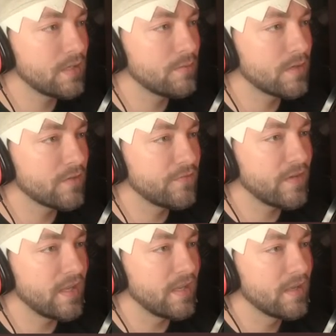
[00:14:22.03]
you want to
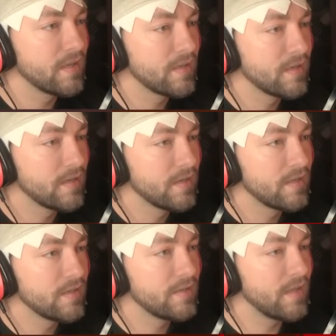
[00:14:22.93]
fight
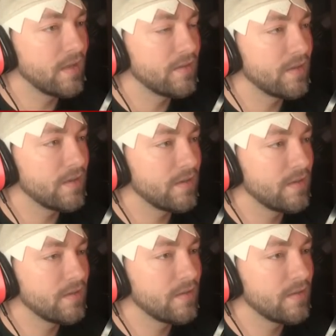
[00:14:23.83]
down there.